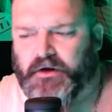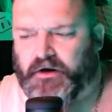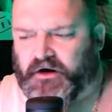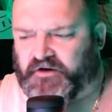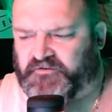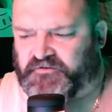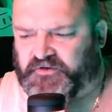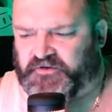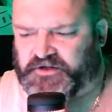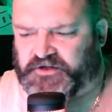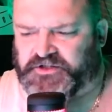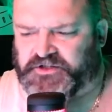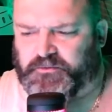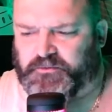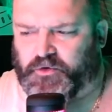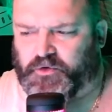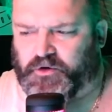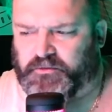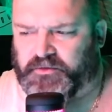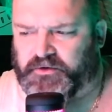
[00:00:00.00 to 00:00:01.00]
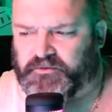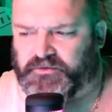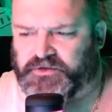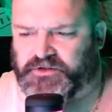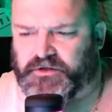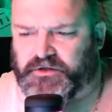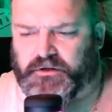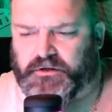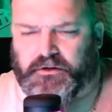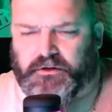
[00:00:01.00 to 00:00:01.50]
Our friend Jim Wortman
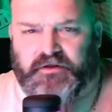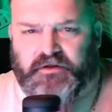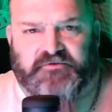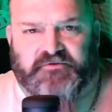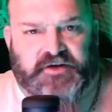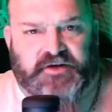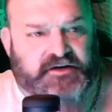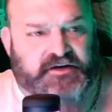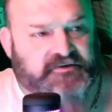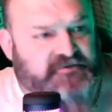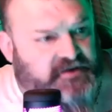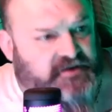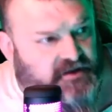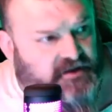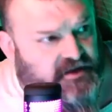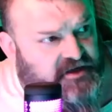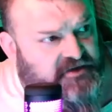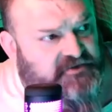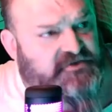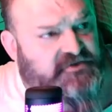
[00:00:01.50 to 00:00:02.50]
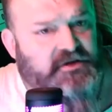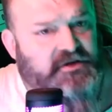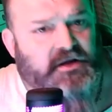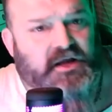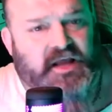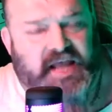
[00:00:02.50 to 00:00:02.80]
was lovely enough to let us